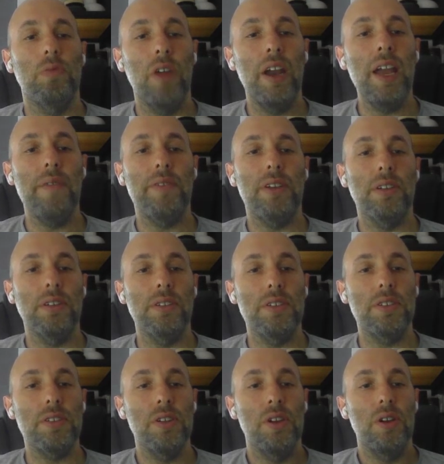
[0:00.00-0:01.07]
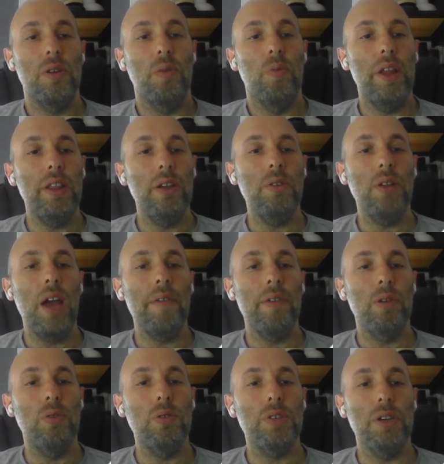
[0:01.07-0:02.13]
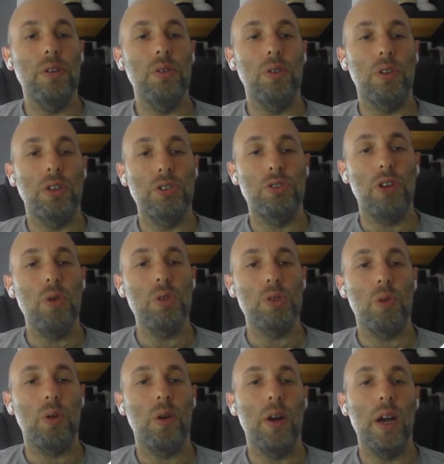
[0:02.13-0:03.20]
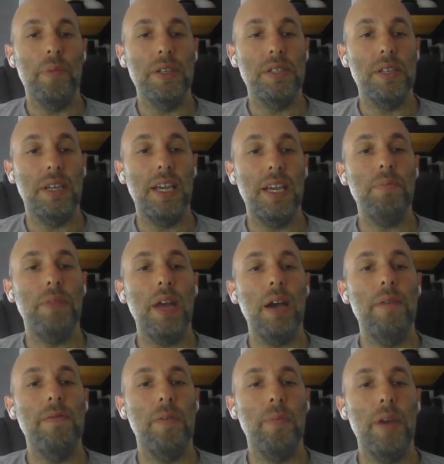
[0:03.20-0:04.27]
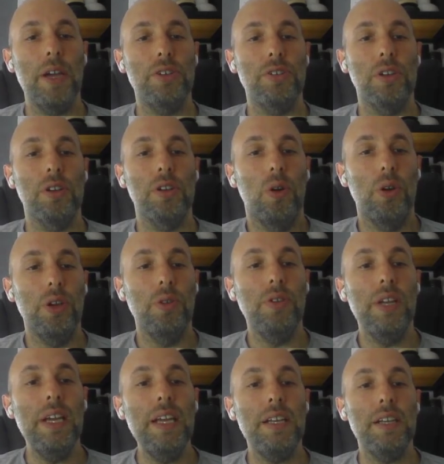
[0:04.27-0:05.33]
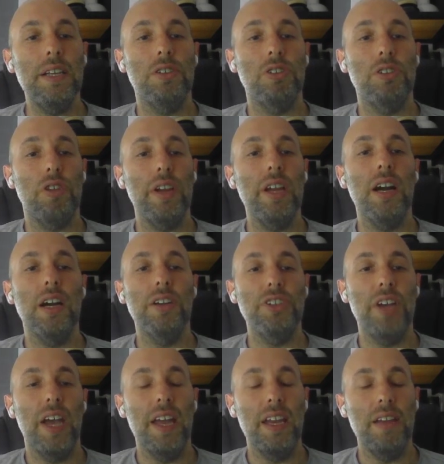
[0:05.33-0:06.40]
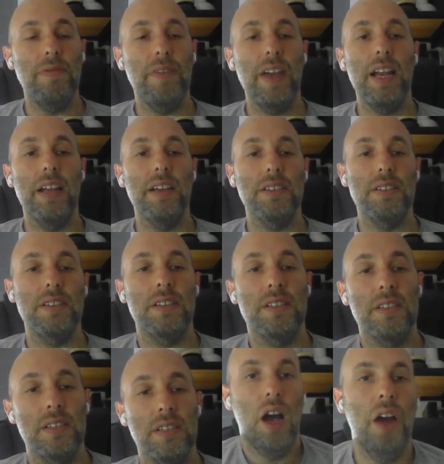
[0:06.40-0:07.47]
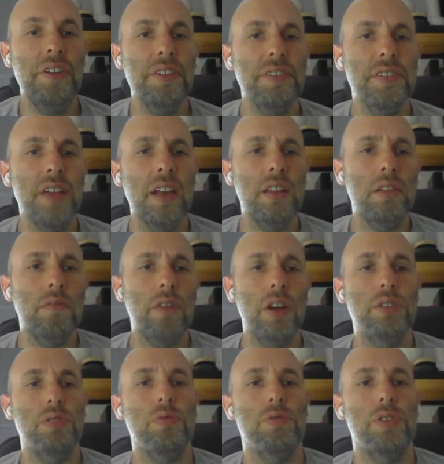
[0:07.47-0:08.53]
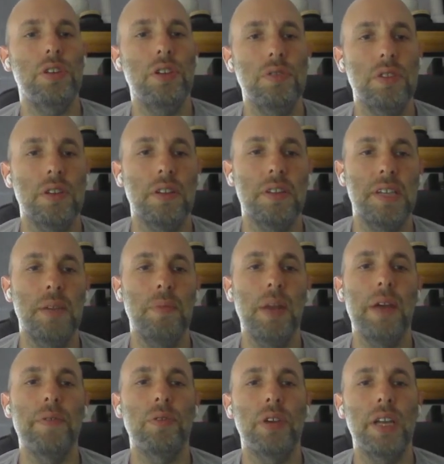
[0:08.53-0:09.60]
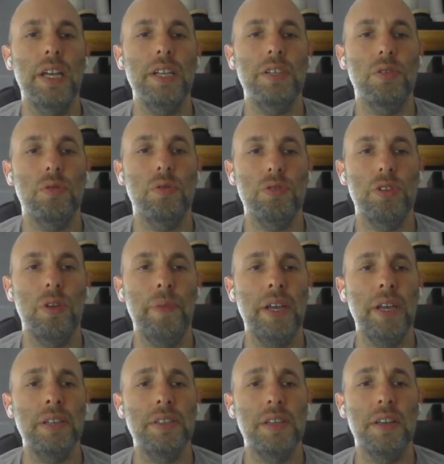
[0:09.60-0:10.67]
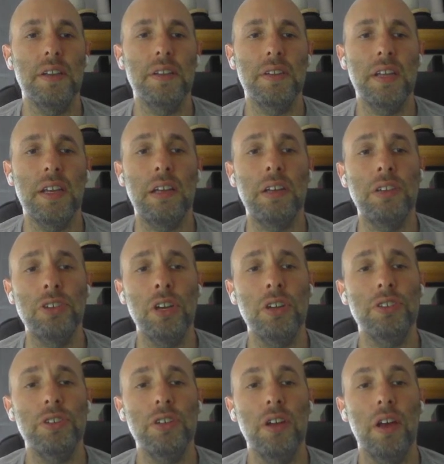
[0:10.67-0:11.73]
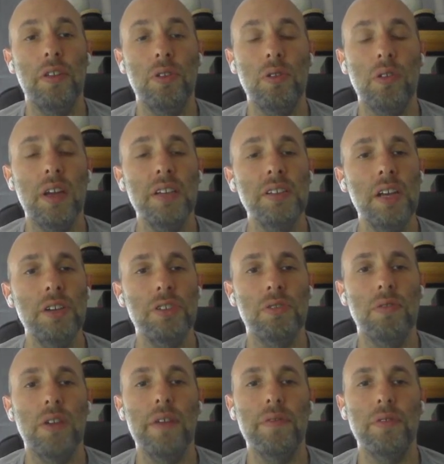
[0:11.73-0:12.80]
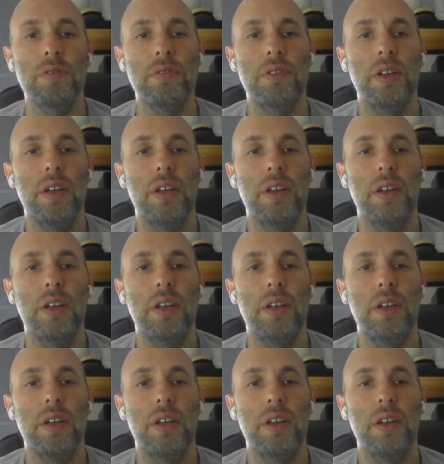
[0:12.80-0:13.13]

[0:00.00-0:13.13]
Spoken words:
run evidence, whether you'll have an audit or controls requirement to keep that information, or you need it to triage any failures. Understanding the right tool to use at the team level needs to also be considered in conjunction at the organisational level.